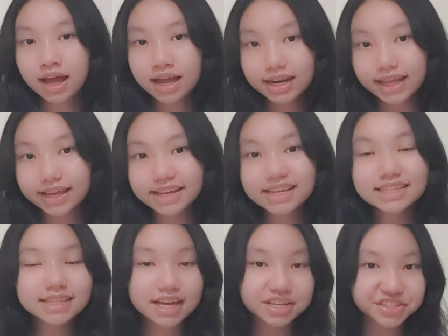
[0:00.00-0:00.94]
Ladies
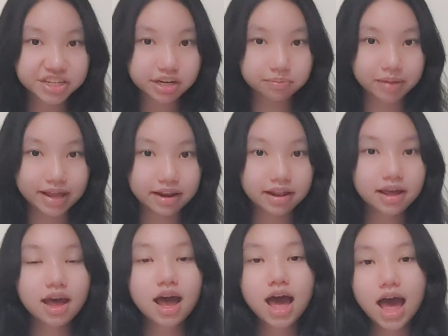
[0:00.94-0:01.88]
and gentlemen,
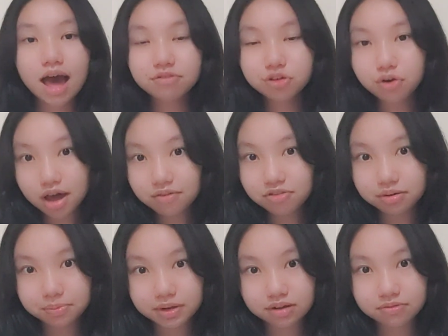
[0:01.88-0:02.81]
have you ever
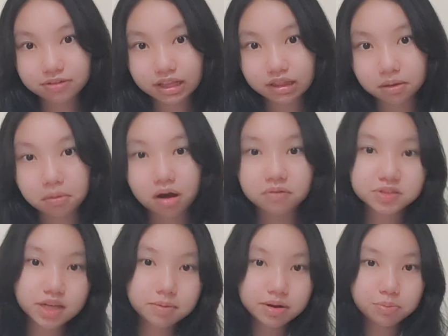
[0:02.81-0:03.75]
been a victim of
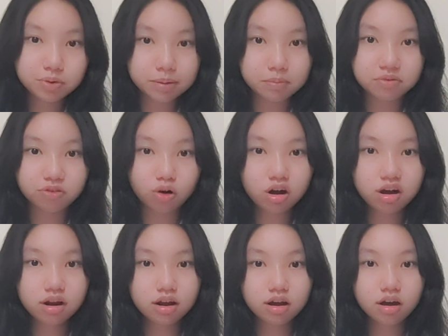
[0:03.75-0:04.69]
cyberbullying before?
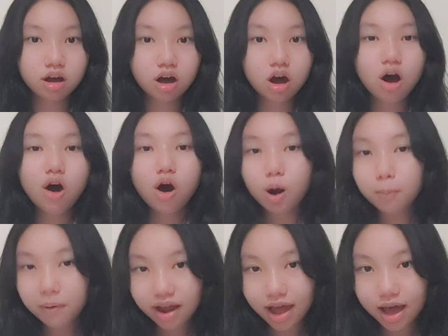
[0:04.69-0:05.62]
Or
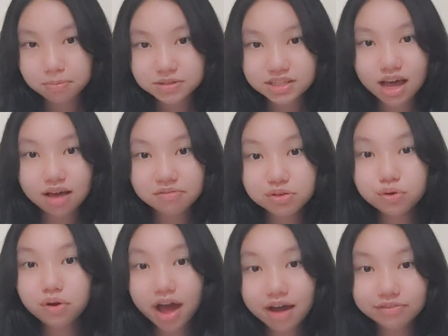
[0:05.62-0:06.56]
perhaps have
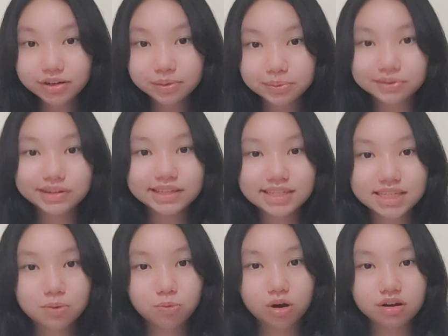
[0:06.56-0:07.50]
you ever bullied
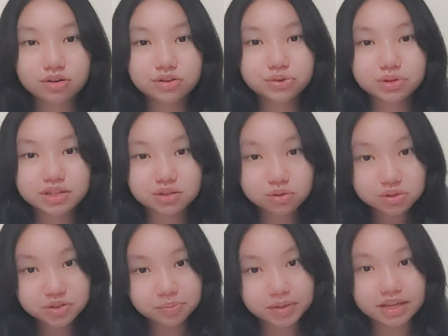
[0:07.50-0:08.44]
someone through the
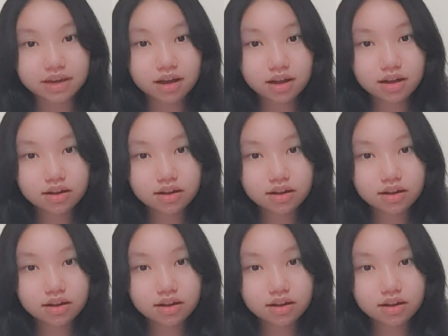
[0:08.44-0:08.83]
social media?